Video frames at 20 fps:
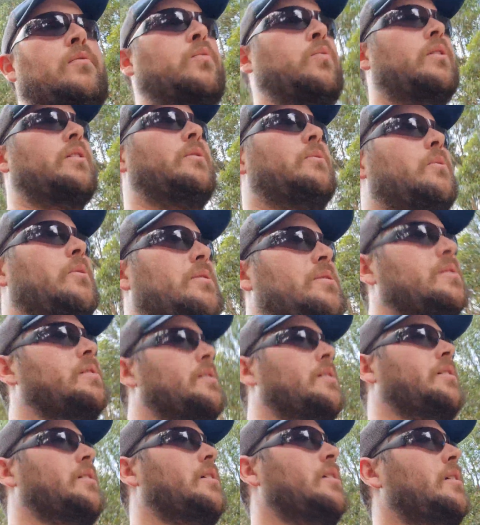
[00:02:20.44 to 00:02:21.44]
we were
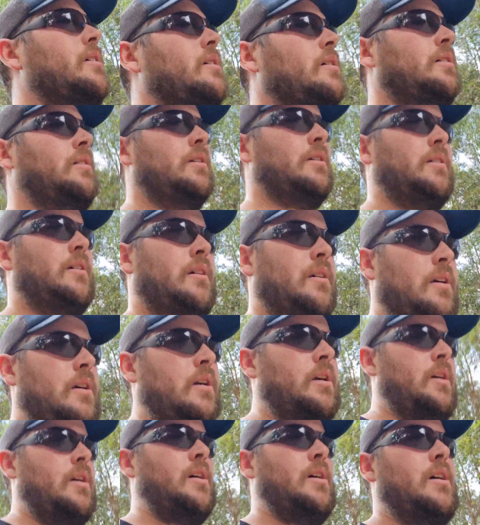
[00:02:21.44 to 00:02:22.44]
to
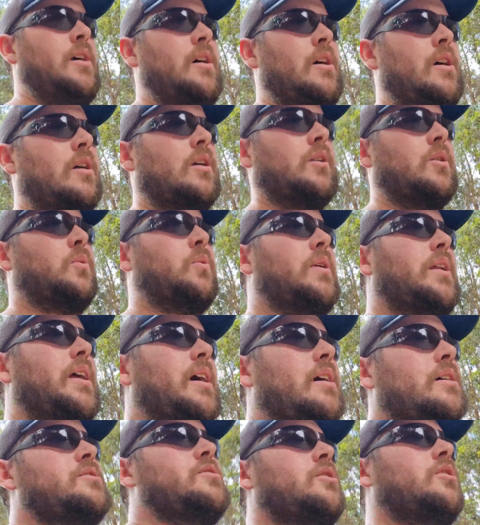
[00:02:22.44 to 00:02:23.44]
quit
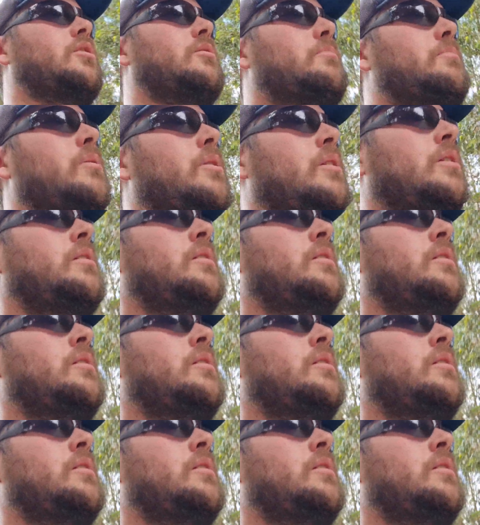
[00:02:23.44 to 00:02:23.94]
our job